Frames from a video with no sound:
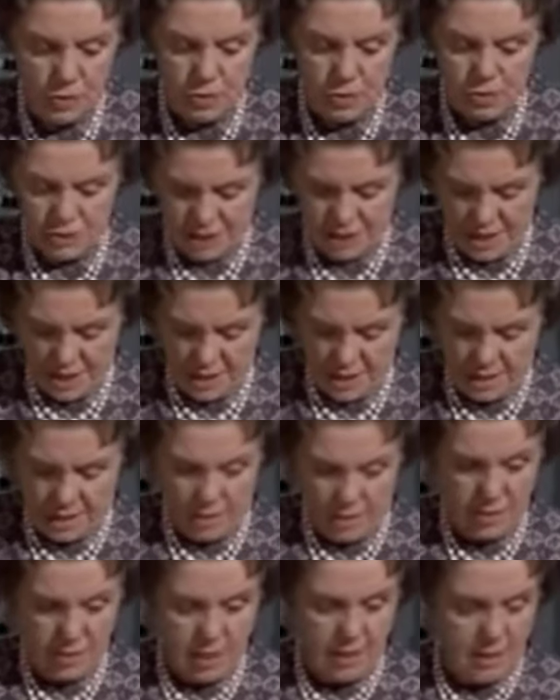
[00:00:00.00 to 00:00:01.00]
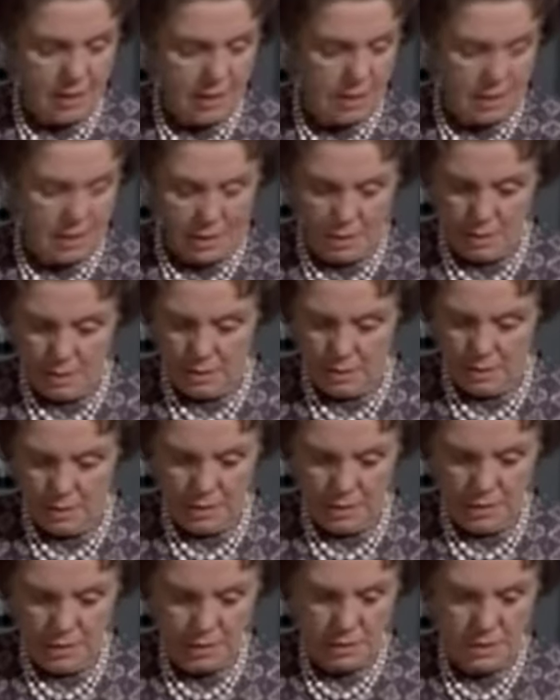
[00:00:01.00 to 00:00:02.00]
Would you say there was anything
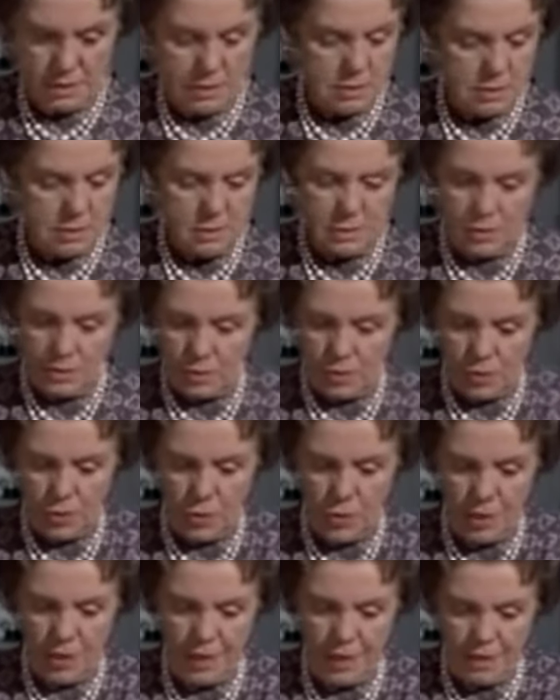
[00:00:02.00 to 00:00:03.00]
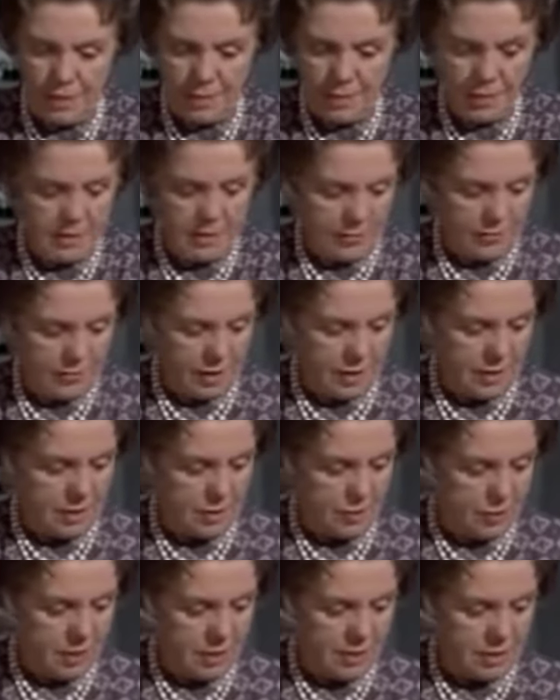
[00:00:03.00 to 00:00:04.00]
odd or queer about a
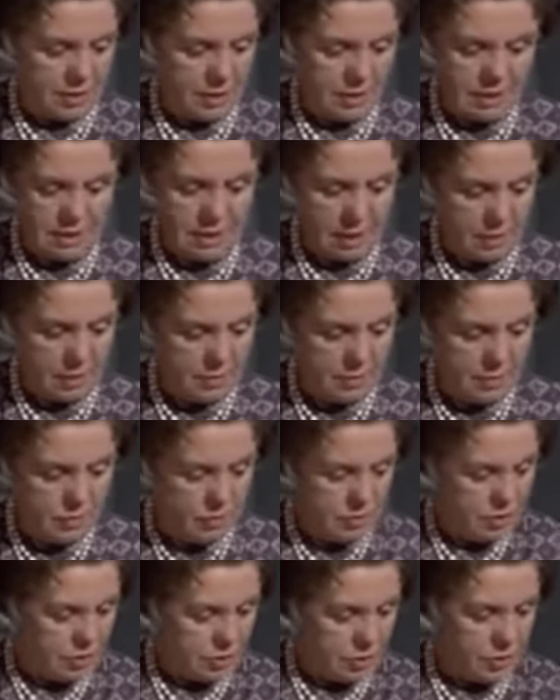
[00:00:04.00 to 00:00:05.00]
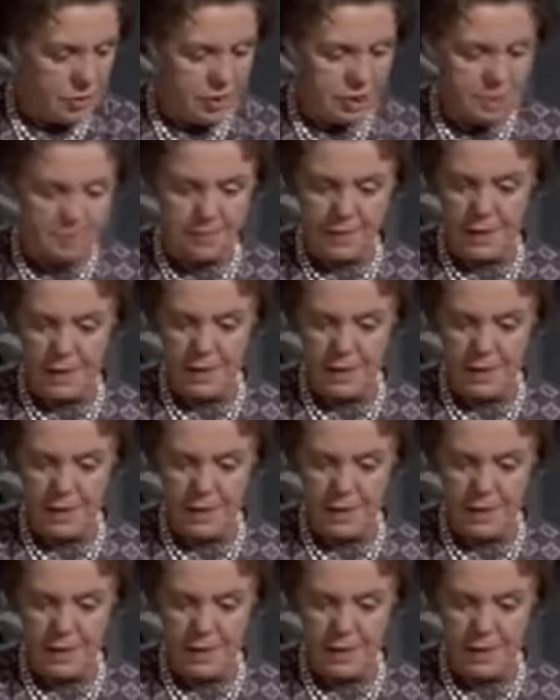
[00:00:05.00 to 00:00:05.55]
fellow that went on his honeymoon and took